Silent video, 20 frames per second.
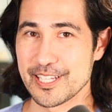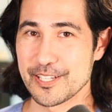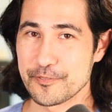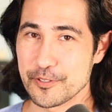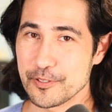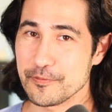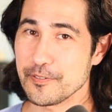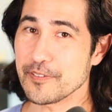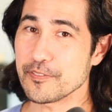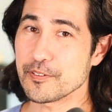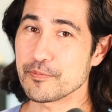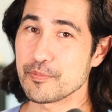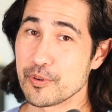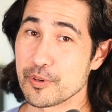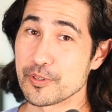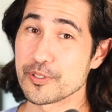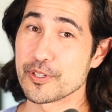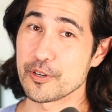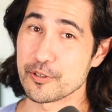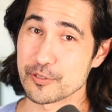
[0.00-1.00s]
If you've ever
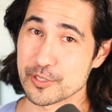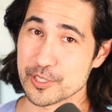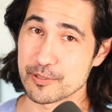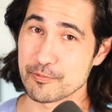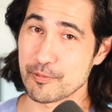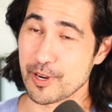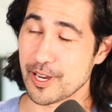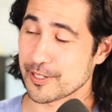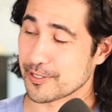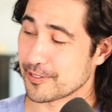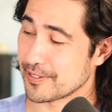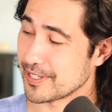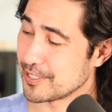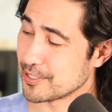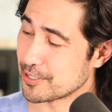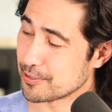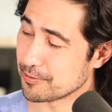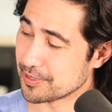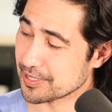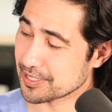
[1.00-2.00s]
poured ocean water
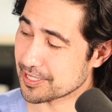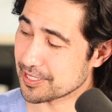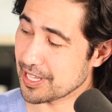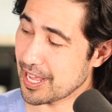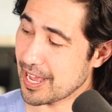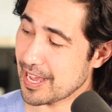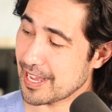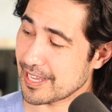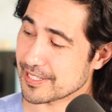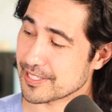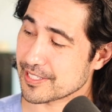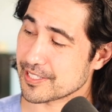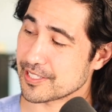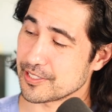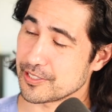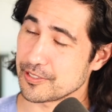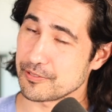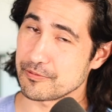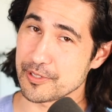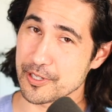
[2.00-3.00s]
into a glass,
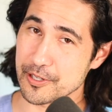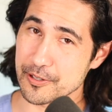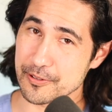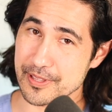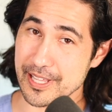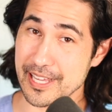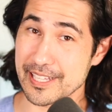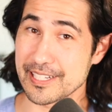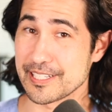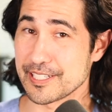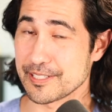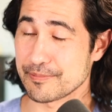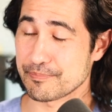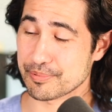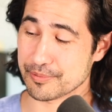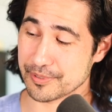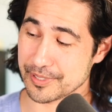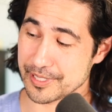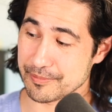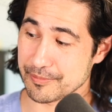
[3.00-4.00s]
you know that it
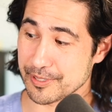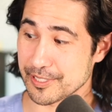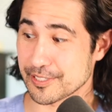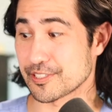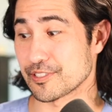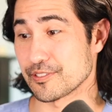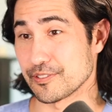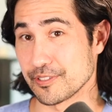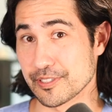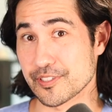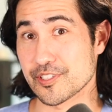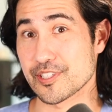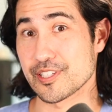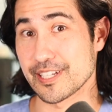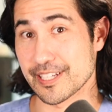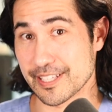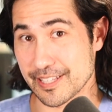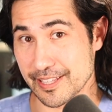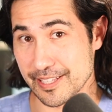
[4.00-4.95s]
pretty much looks like